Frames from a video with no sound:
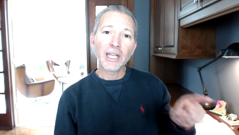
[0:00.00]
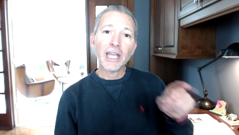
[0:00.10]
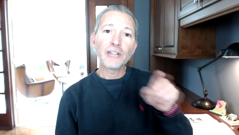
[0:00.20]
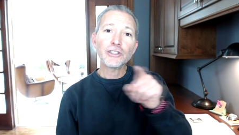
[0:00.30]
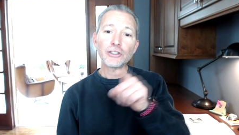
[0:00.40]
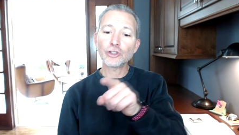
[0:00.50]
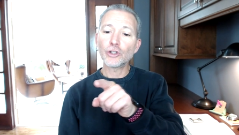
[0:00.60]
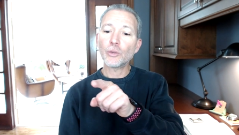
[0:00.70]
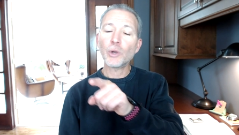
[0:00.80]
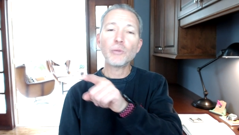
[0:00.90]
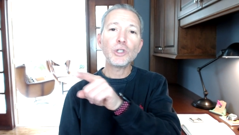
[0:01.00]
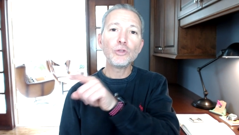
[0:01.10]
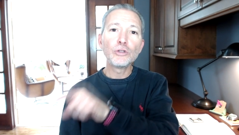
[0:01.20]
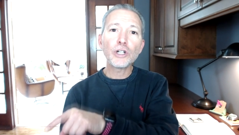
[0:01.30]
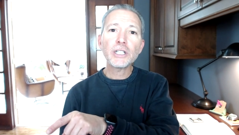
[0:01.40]
And so the, when you
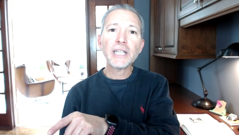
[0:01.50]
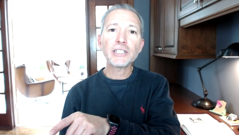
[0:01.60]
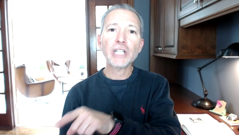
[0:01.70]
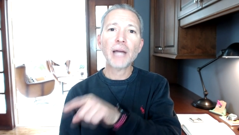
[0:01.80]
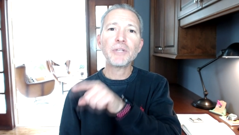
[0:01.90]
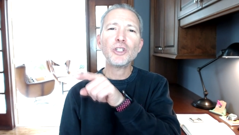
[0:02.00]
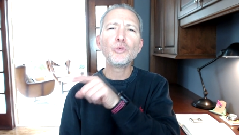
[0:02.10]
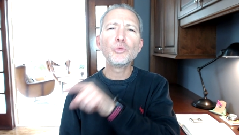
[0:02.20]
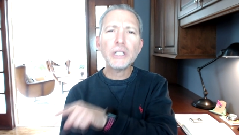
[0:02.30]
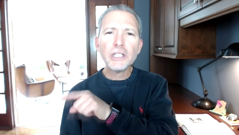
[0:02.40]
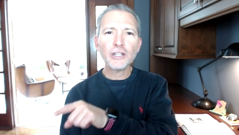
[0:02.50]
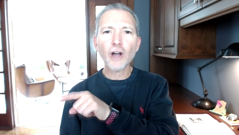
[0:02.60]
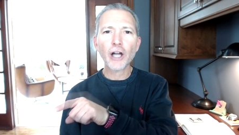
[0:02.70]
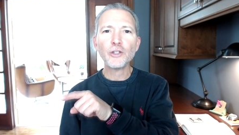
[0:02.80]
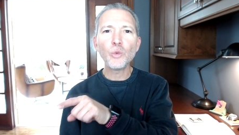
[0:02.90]
look at that job that you really
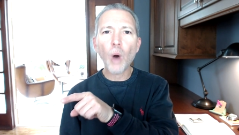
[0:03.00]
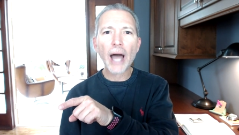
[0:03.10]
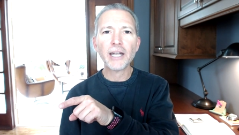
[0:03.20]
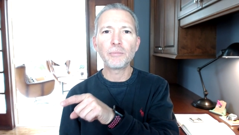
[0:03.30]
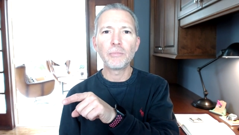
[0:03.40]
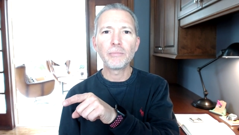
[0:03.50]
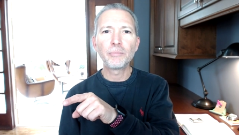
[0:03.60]
thought you wanted,